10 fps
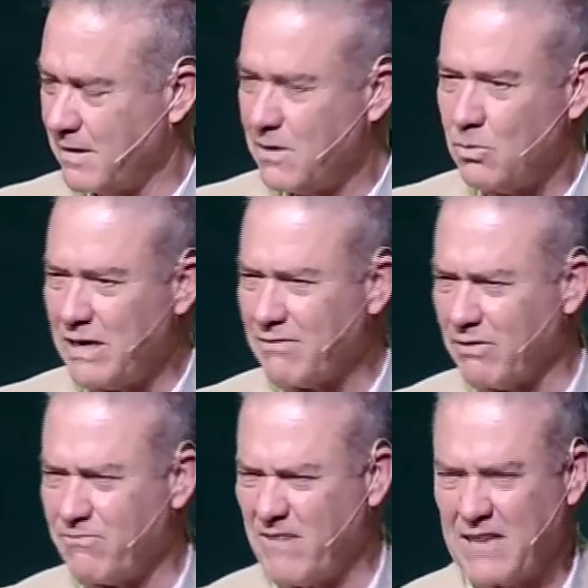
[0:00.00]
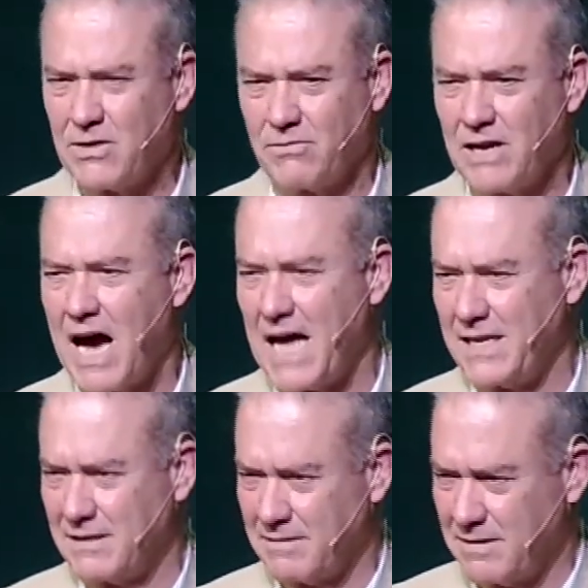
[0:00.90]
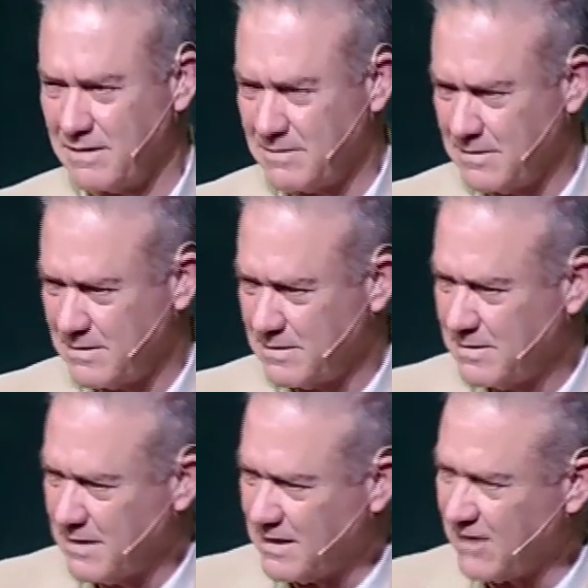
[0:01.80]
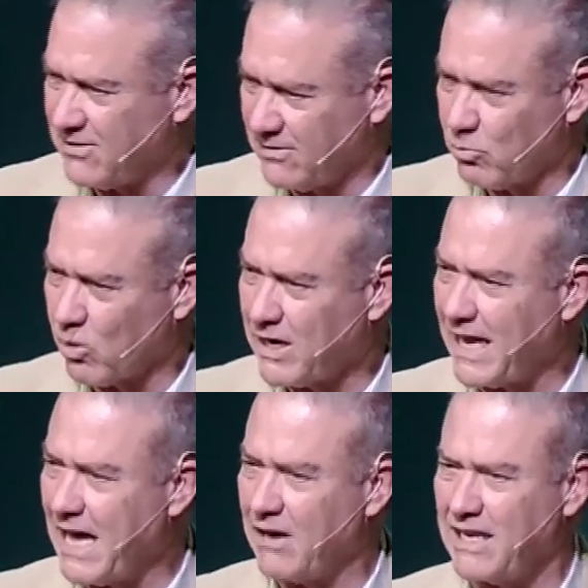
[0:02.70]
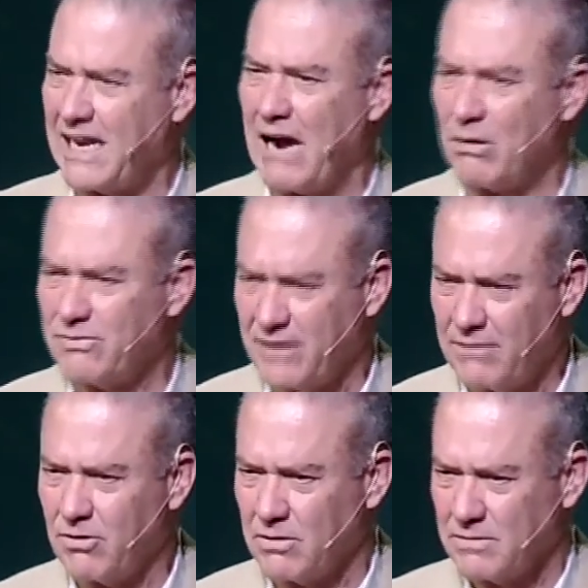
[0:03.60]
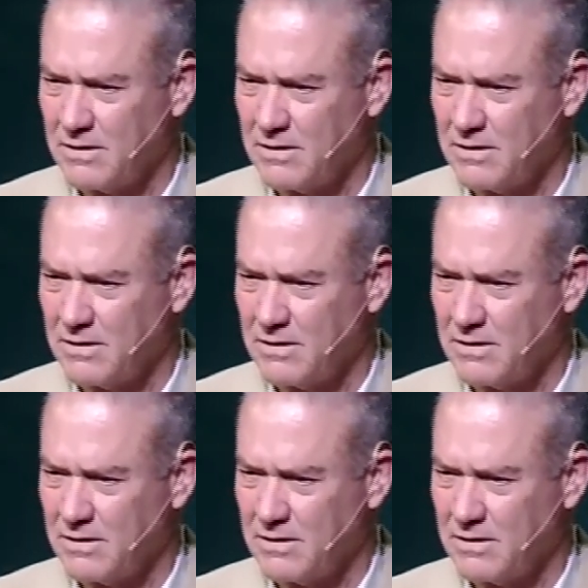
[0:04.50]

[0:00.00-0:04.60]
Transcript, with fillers: We have the faith of God that this is working out in our favor